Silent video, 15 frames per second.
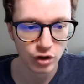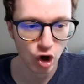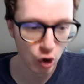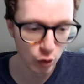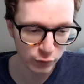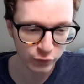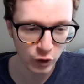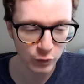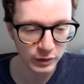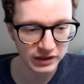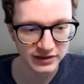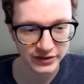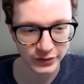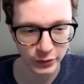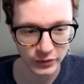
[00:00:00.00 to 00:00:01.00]

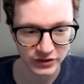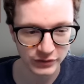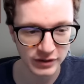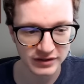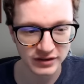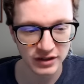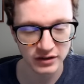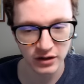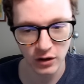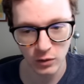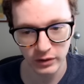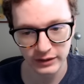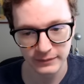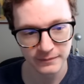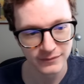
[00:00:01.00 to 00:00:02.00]
homophobic slur. So let's get
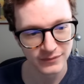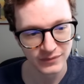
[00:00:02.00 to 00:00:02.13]
going.